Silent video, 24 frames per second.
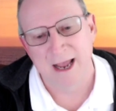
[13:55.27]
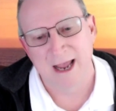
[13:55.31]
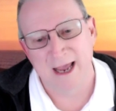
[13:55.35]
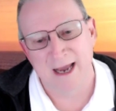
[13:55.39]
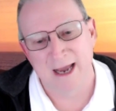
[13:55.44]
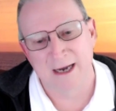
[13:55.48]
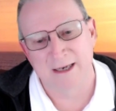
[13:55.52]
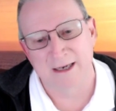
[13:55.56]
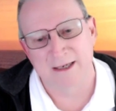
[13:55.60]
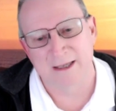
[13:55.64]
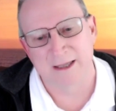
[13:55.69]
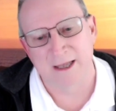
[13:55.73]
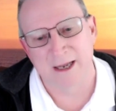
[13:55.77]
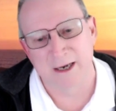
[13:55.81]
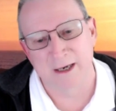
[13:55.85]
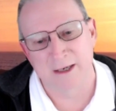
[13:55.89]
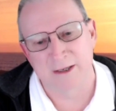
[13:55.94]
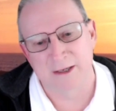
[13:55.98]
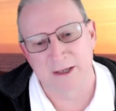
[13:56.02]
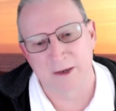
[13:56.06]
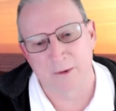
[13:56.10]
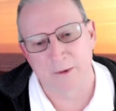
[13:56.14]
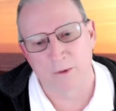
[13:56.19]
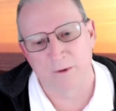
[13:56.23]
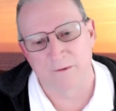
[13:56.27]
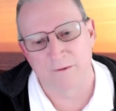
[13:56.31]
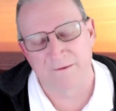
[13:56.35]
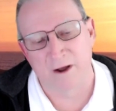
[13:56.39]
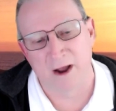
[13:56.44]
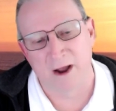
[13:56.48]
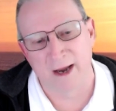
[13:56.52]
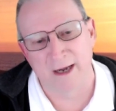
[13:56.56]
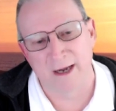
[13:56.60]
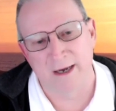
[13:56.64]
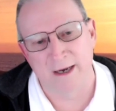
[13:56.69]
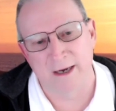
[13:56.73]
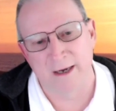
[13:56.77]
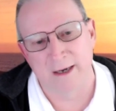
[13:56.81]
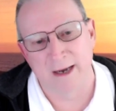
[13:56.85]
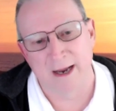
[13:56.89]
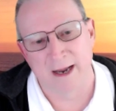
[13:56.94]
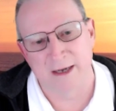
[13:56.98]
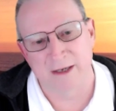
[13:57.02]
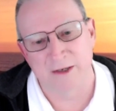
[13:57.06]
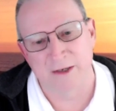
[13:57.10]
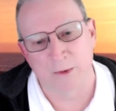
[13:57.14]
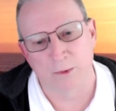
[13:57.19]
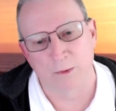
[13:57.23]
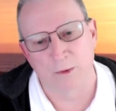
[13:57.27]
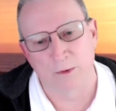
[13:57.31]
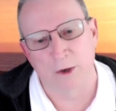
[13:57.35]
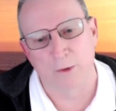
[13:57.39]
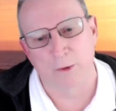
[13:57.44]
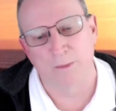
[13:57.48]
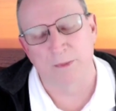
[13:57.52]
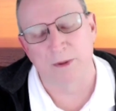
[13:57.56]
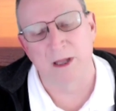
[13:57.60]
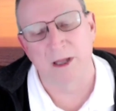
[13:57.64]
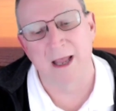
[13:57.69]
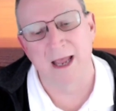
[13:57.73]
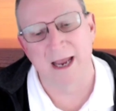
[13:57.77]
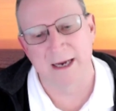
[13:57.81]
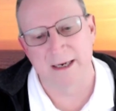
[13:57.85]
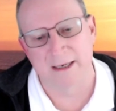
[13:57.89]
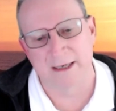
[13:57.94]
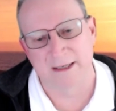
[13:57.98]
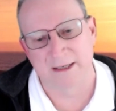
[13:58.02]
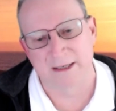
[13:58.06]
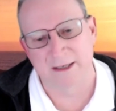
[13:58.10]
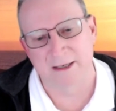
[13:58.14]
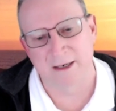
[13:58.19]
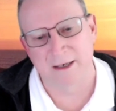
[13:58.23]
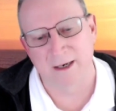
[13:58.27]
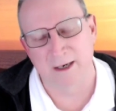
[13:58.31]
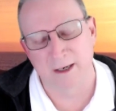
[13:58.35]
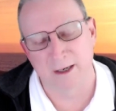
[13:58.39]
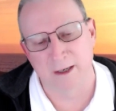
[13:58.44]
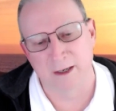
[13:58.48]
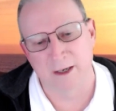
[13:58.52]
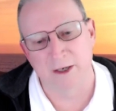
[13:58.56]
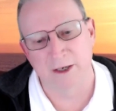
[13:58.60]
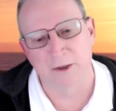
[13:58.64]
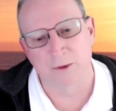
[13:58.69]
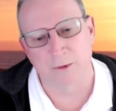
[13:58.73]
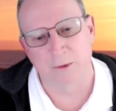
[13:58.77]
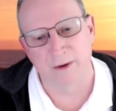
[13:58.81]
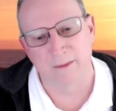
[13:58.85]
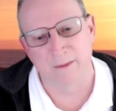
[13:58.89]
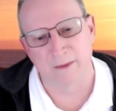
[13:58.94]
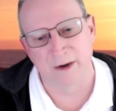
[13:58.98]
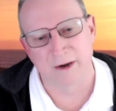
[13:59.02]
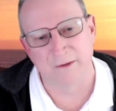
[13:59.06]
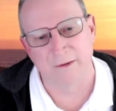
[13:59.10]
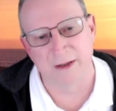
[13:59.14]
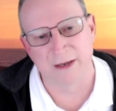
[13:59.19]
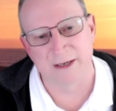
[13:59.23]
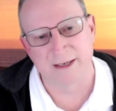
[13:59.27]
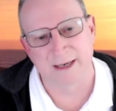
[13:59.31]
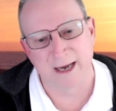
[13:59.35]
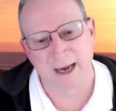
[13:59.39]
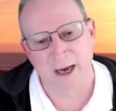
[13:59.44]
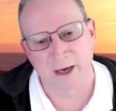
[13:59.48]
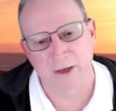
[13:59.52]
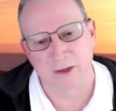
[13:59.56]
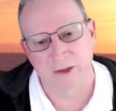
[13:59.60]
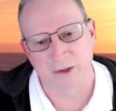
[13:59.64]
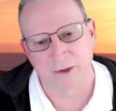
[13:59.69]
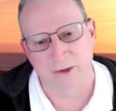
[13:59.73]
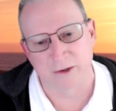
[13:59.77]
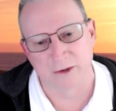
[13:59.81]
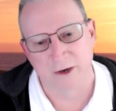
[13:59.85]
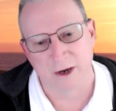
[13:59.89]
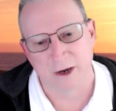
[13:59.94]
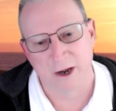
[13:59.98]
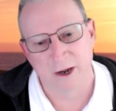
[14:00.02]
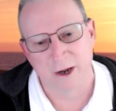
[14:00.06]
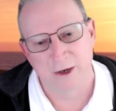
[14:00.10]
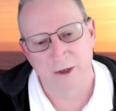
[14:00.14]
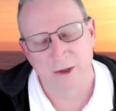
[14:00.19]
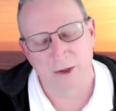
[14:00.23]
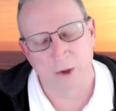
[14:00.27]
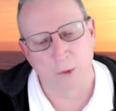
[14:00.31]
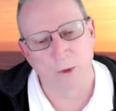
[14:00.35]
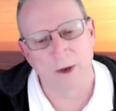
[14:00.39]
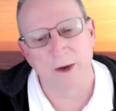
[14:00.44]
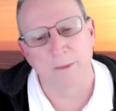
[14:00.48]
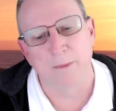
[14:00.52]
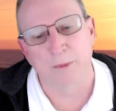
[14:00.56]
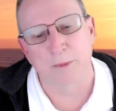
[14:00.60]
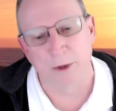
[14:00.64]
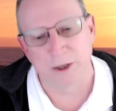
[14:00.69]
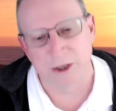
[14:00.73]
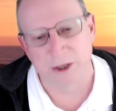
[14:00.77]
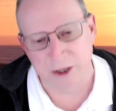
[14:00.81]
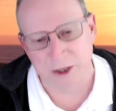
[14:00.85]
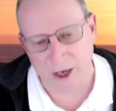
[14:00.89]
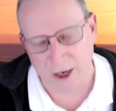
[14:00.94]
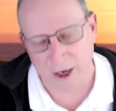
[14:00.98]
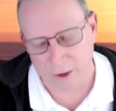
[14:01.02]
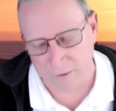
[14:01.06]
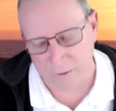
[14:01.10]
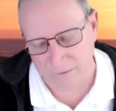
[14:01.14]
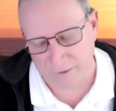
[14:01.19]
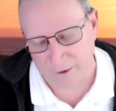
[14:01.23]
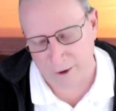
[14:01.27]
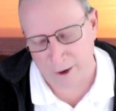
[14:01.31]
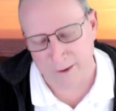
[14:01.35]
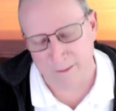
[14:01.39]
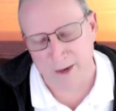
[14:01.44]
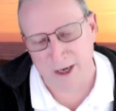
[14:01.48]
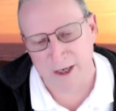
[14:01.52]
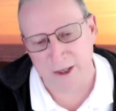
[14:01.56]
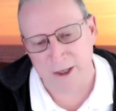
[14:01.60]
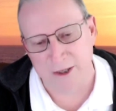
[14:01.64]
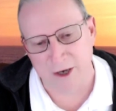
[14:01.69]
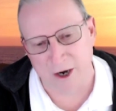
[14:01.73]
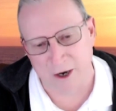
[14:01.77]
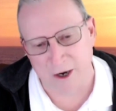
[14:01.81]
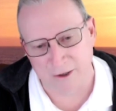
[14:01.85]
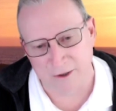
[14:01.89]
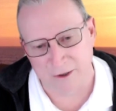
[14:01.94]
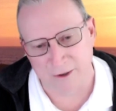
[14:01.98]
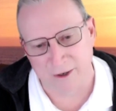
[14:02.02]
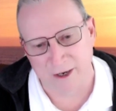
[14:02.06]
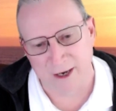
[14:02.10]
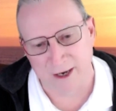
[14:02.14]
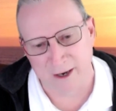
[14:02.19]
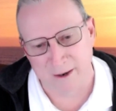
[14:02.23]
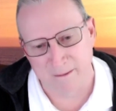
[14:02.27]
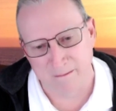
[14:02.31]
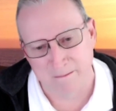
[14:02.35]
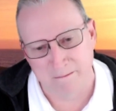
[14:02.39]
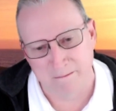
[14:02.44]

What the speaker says: And it's things that we're finding has a real place in the treatment of this cancer. So we appreciate you very much, Dr. Kim.